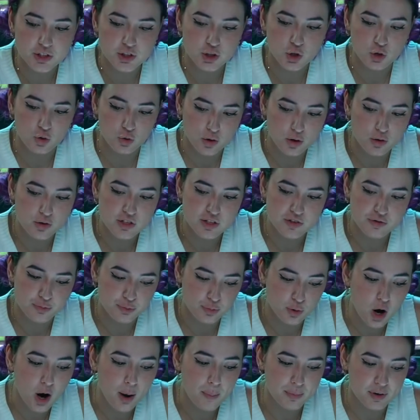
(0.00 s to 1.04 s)
corrosive
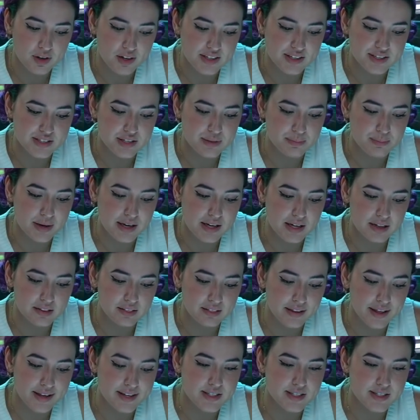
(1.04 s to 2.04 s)
properties and make it less